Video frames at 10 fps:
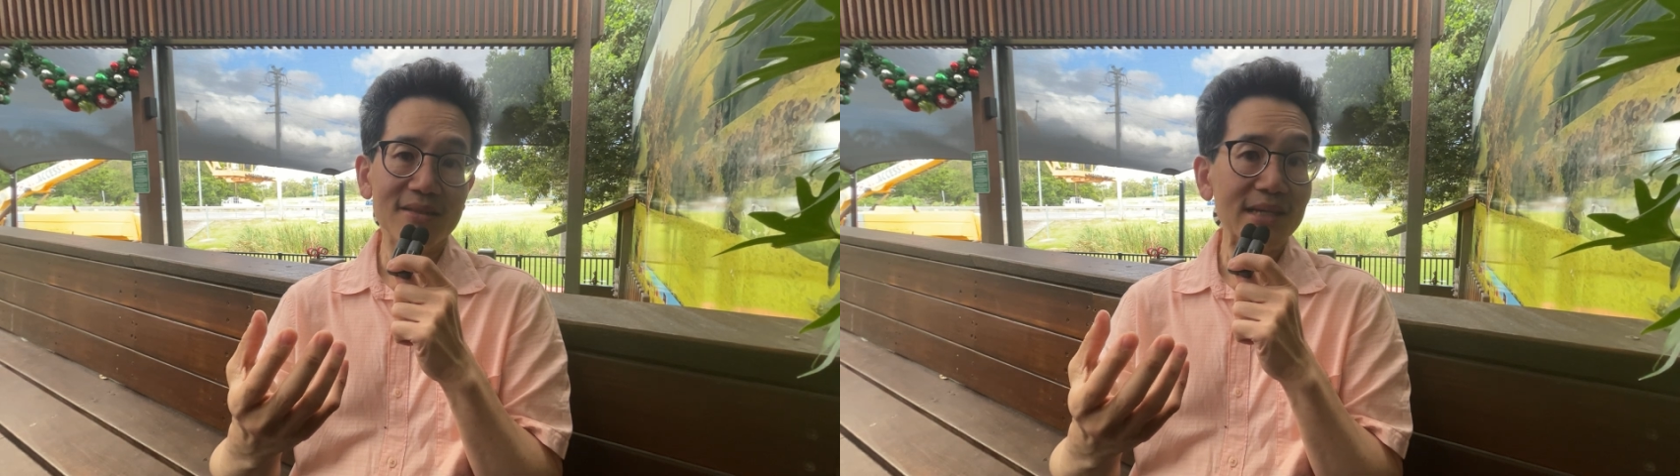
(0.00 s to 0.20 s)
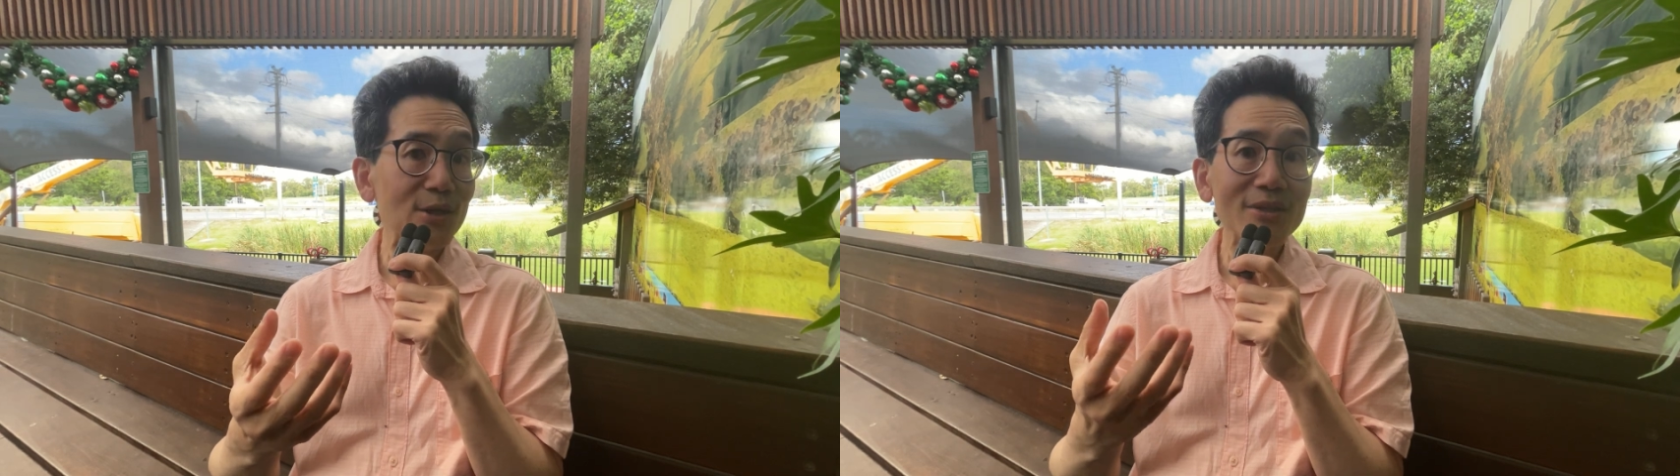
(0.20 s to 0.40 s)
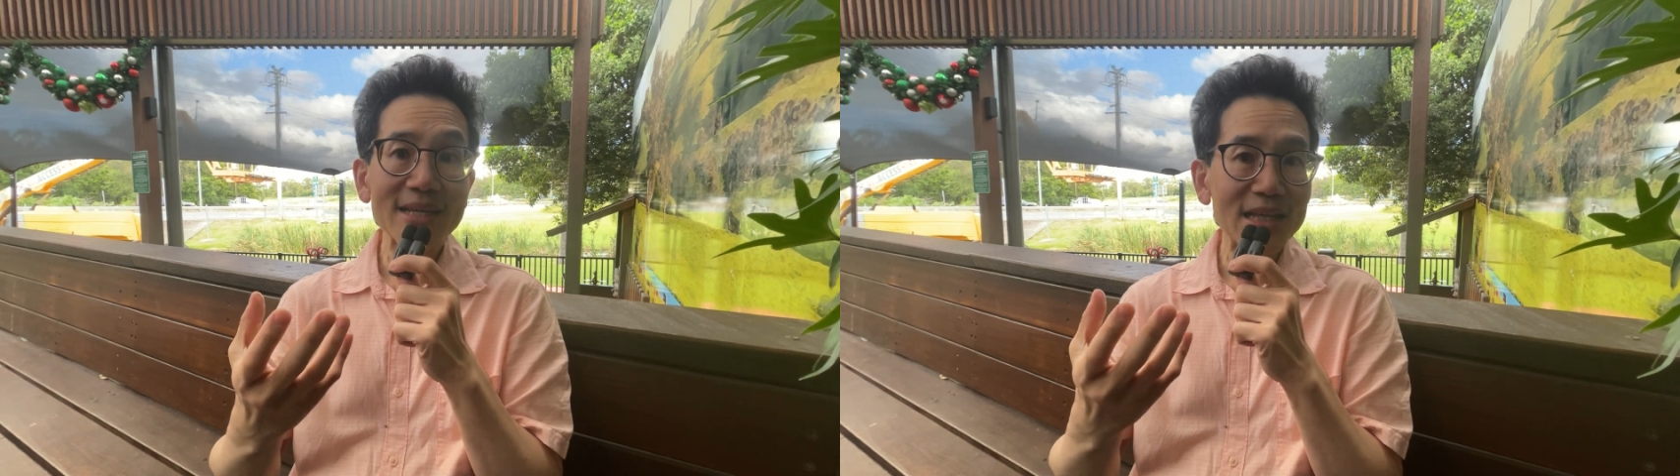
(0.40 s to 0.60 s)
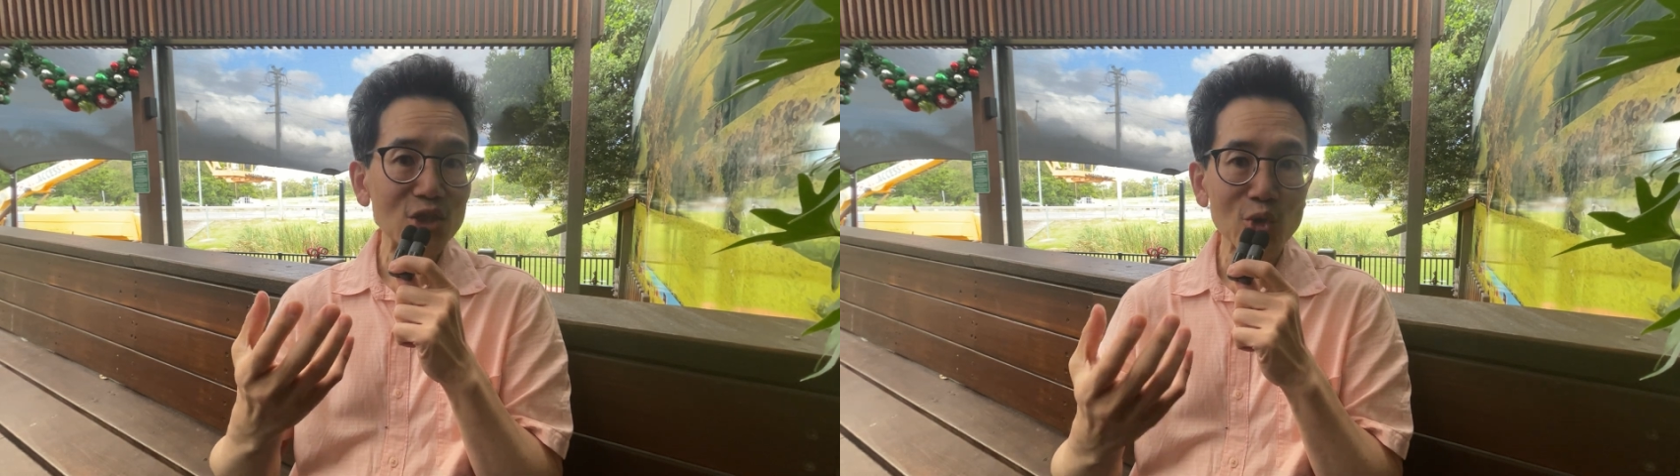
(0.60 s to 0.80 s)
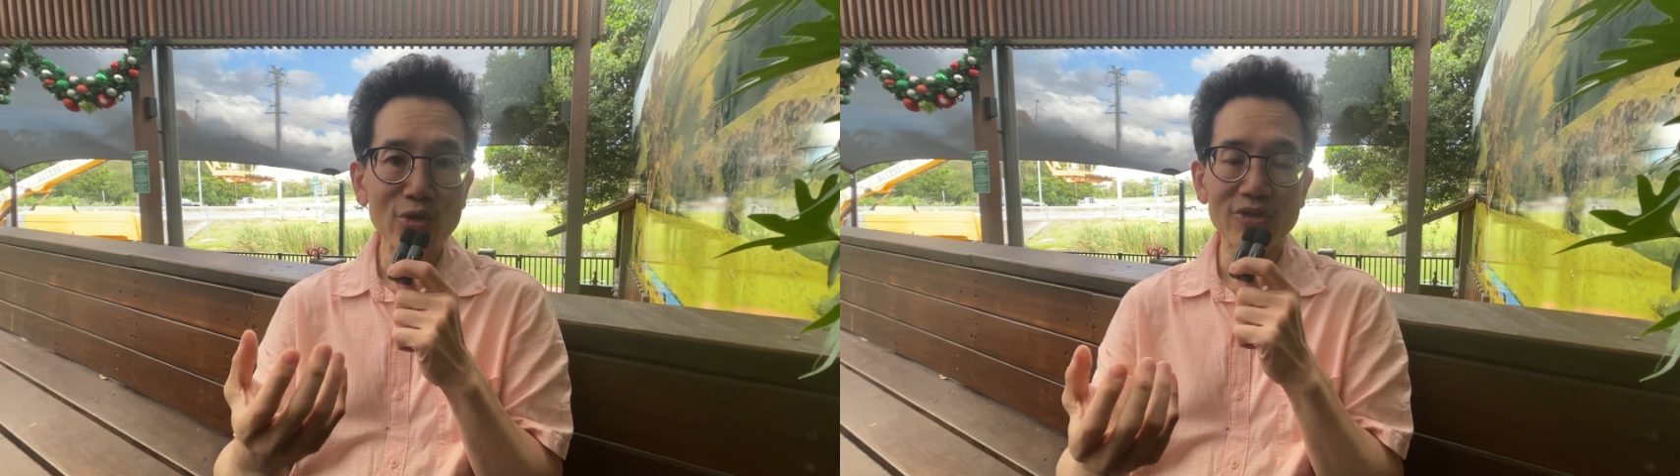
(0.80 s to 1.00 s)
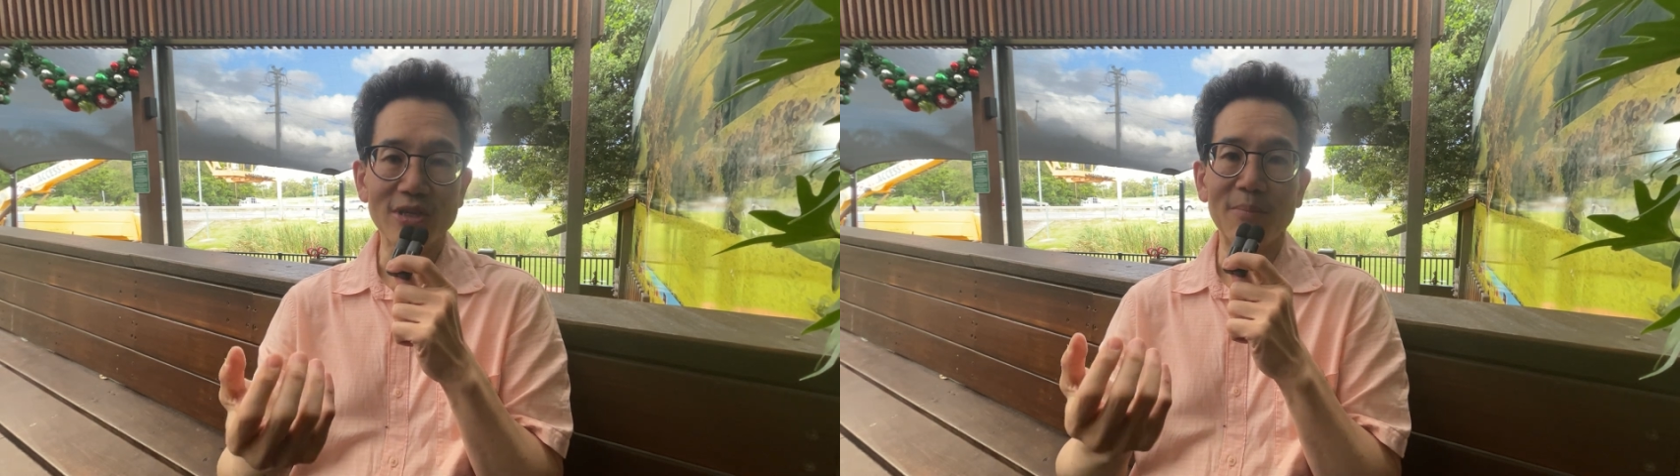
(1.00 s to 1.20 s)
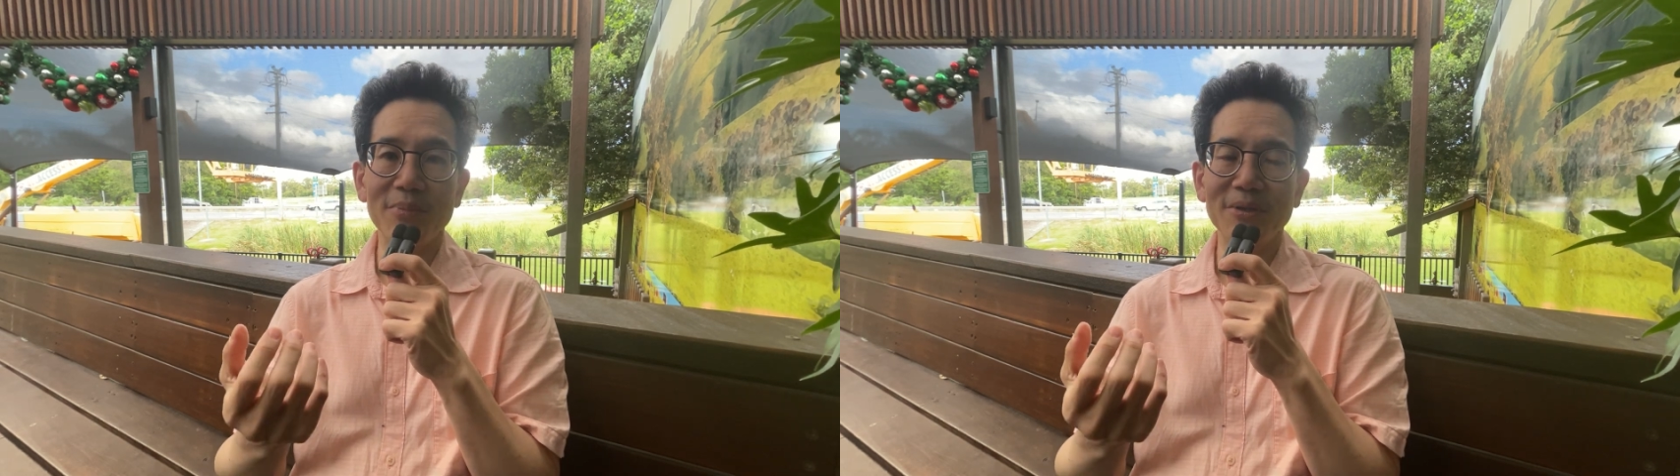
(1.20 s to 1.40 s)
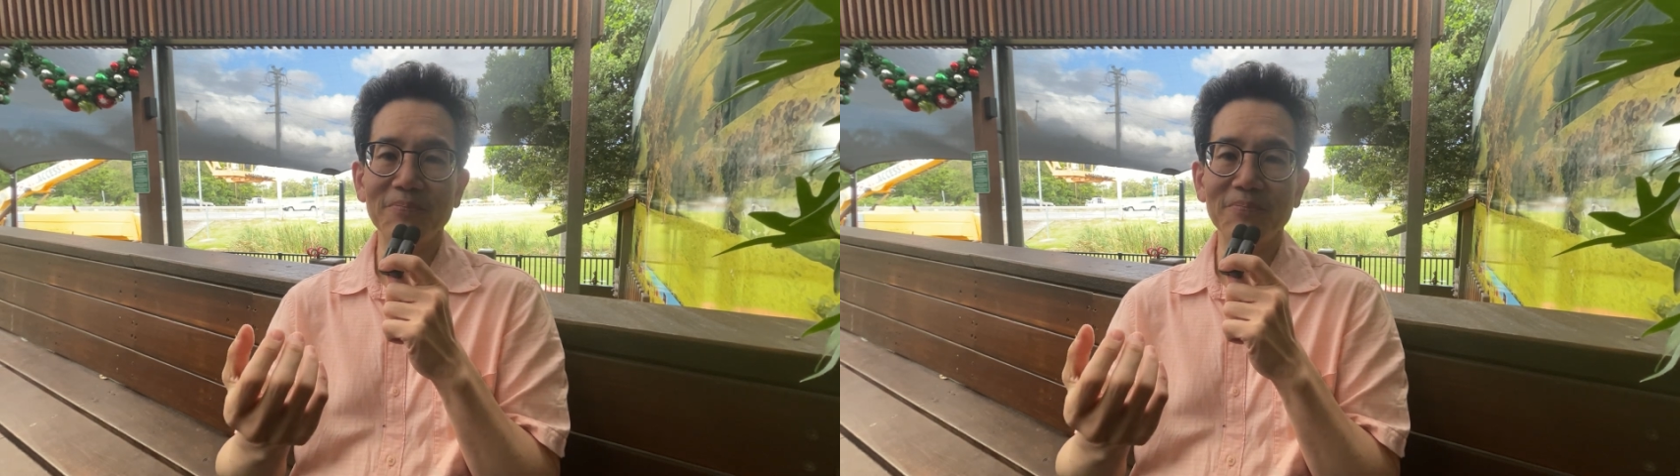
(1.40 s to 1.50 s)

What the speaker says: They don't get used up.